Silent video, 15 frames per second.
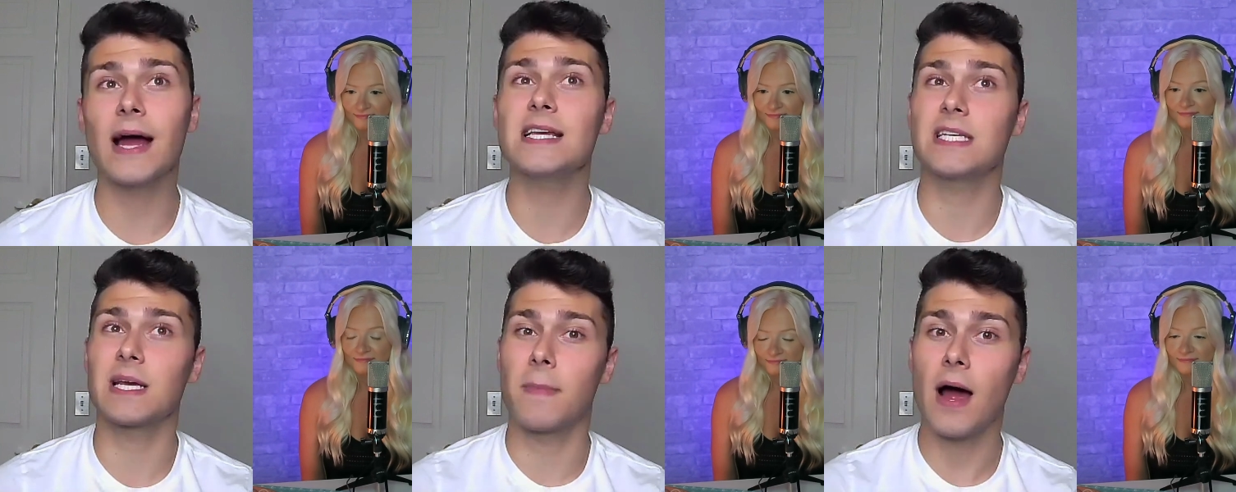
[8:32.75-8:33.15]

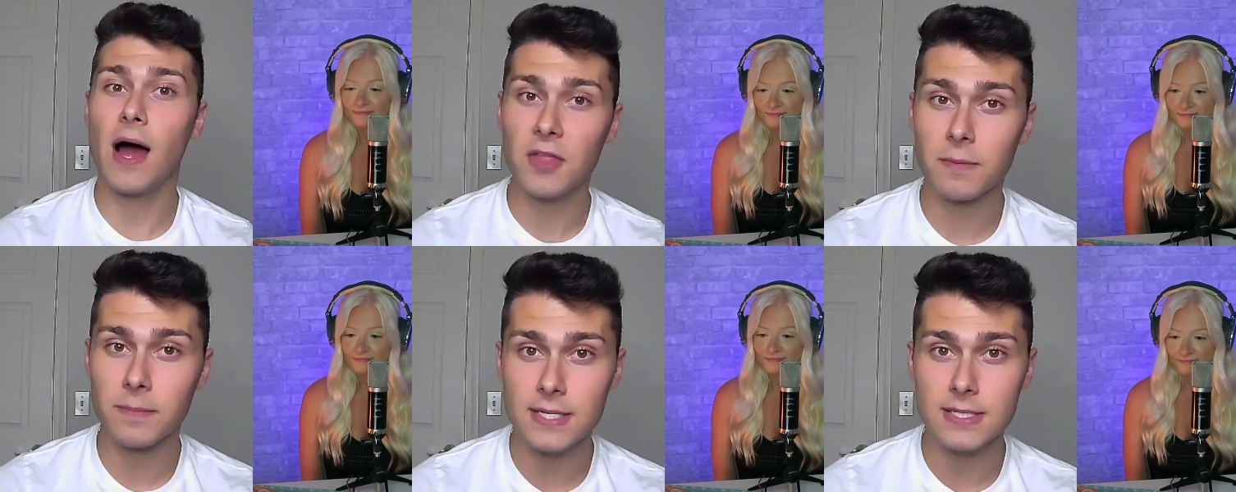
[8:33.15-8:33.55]
Speaker 1: Whereas my
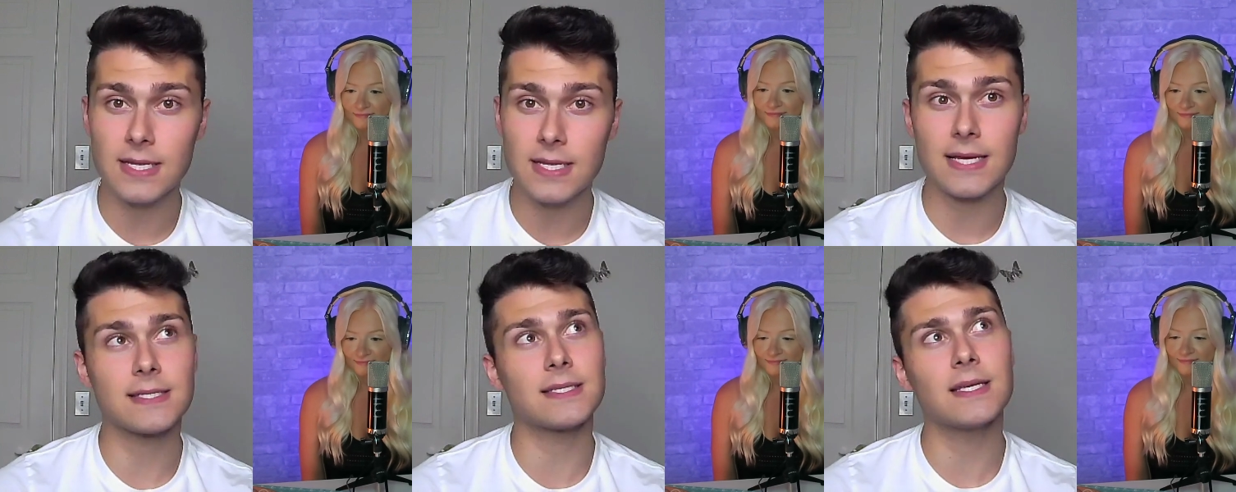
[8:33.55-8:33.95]
other
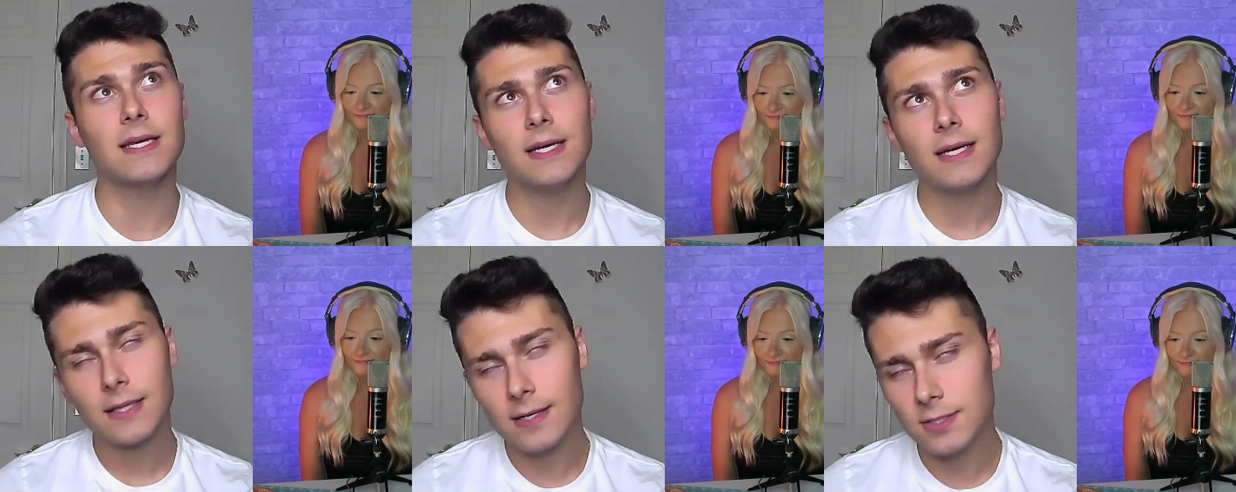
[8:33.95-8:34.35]

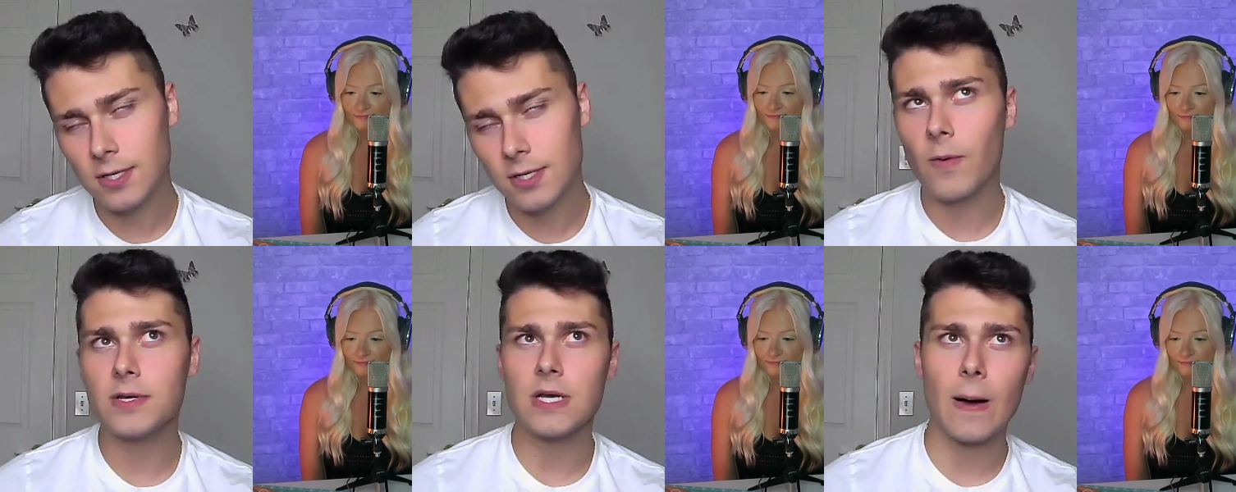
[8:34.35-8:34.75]
business,
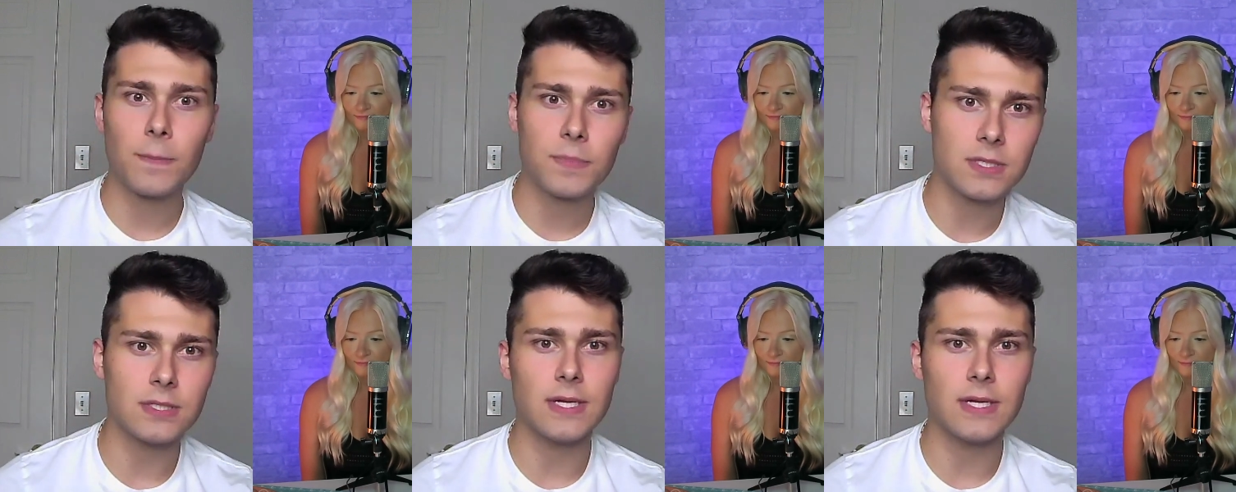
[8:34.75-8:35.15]
there's always
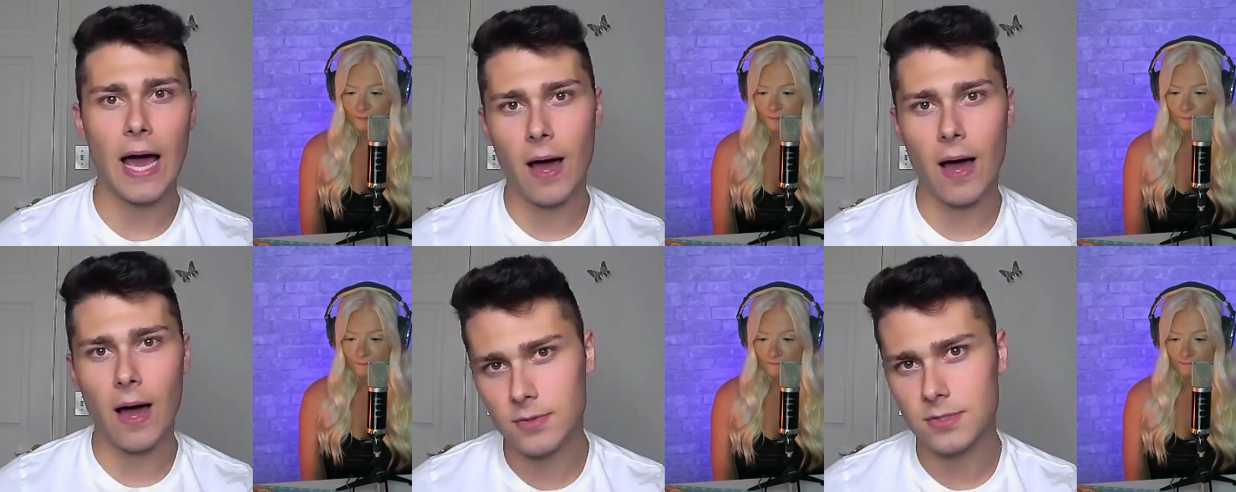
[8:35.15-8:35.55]
ups and
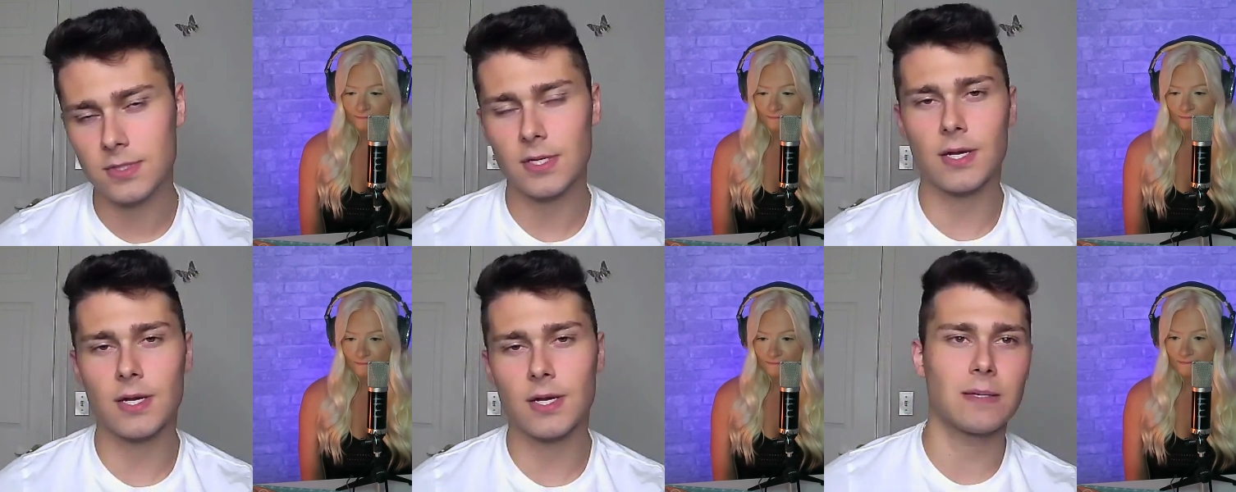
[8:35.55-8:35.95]

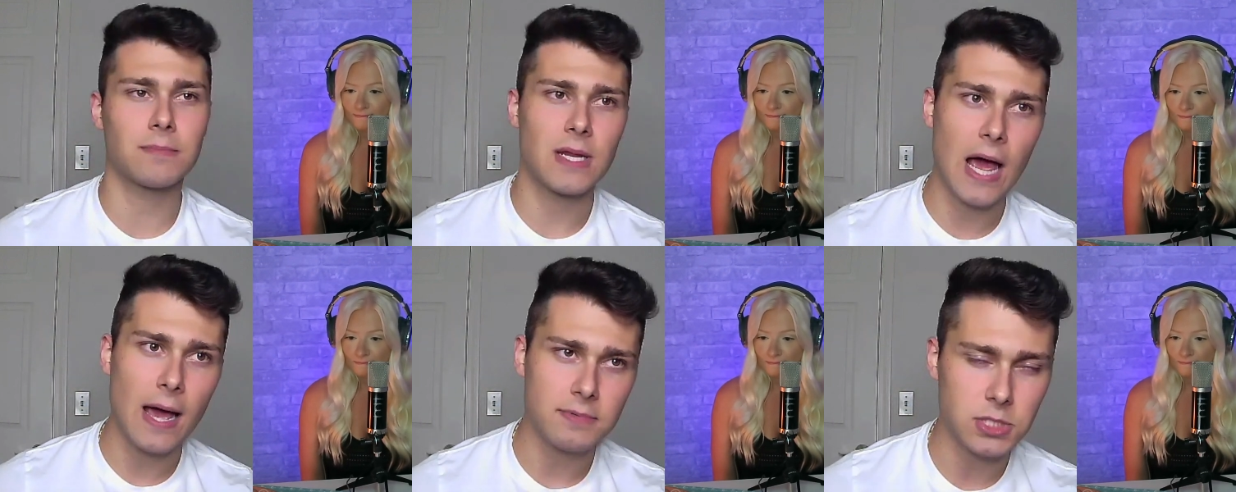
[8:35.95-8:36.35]
downs, and
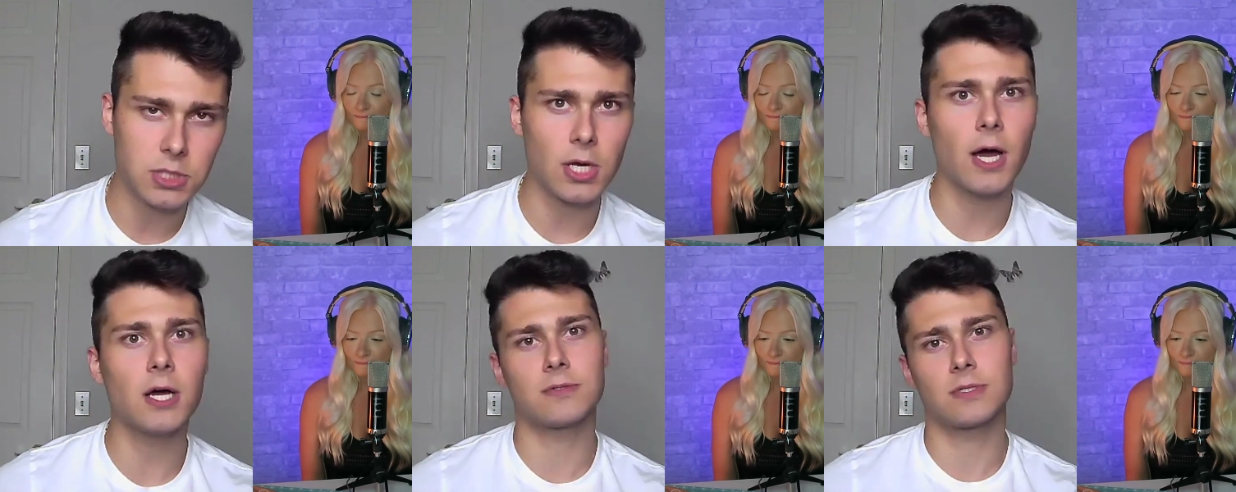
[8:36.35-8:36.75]
sometimes
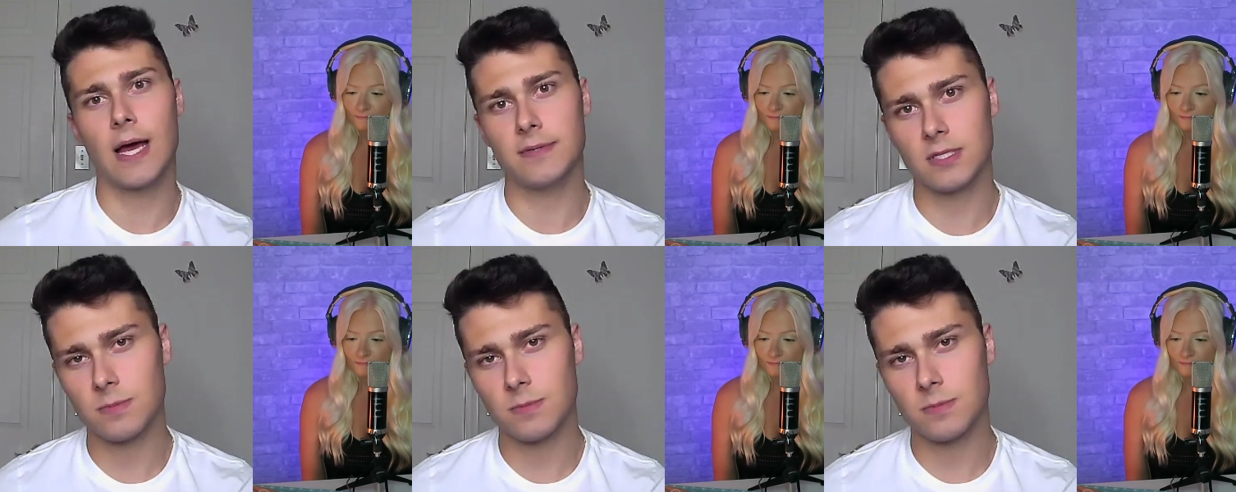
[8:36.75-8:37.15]
it's good,
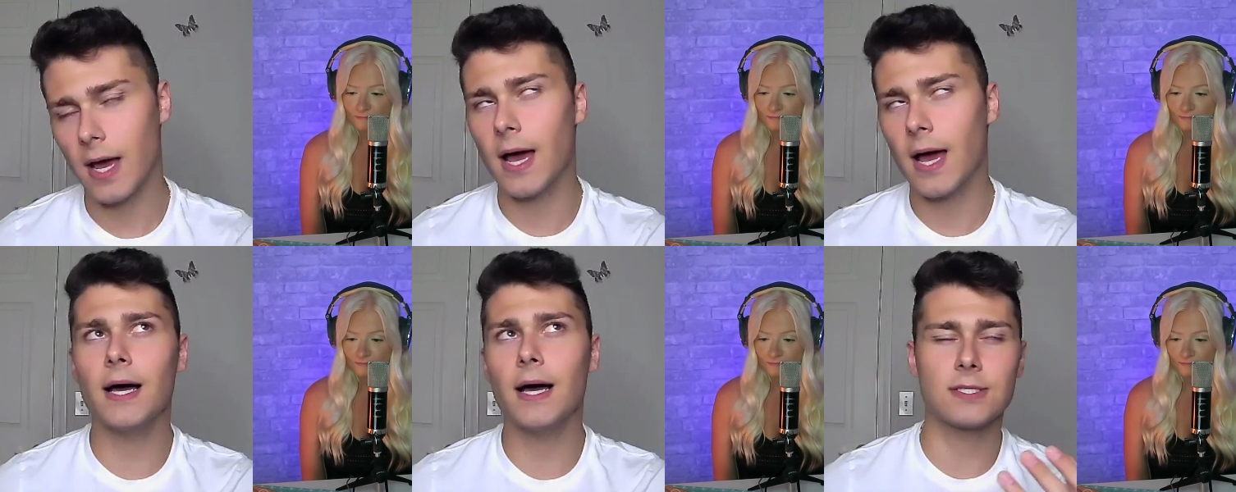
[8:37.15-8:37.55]
sometimes it's
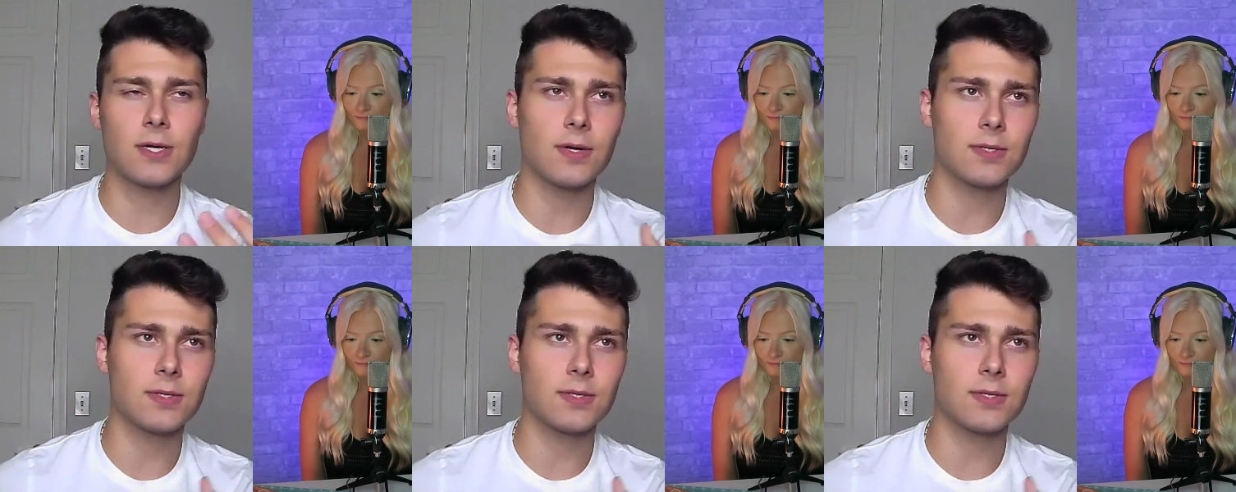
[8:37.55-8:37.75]
bad.